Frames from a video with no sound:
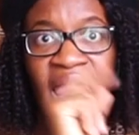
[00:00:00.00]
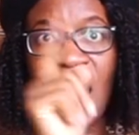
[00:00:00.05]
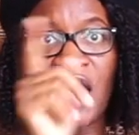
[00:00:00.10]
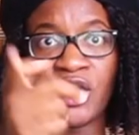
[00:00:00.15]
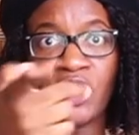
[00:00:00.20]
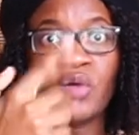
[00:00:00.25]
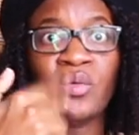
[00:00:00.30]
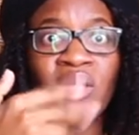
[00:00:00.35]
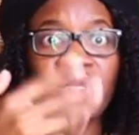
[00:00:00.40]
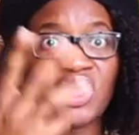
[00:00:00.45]

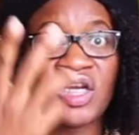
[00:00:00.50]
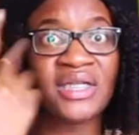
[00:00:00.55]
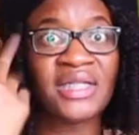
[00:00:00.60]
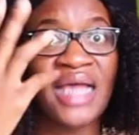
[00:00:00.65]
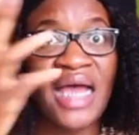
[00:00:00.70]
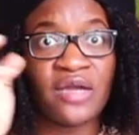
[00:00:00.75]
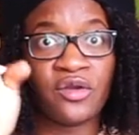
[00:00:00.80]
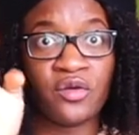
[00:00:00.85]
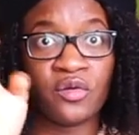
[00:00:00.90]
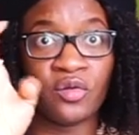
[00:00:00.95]
And you and Jess
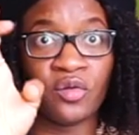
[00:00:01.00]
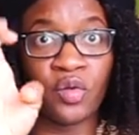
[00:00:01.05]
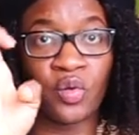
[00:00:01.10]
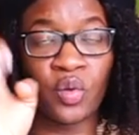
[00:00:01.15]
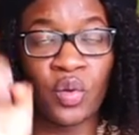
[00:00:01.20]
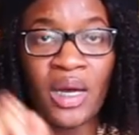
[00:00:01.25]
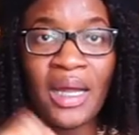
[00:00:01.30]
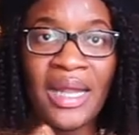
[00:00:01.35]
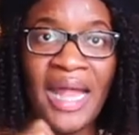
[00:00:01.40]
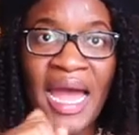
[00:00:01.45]
had your
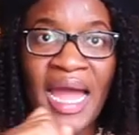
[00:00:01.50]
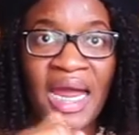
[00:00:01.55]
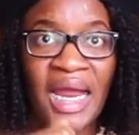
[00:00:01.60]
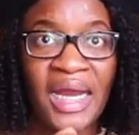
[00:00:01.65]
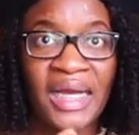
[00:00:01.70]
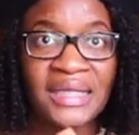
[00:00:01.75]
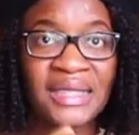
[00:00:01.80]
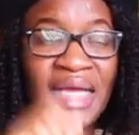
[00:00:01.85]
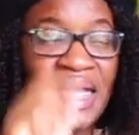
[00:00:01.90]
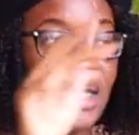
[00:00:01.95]
little alliance.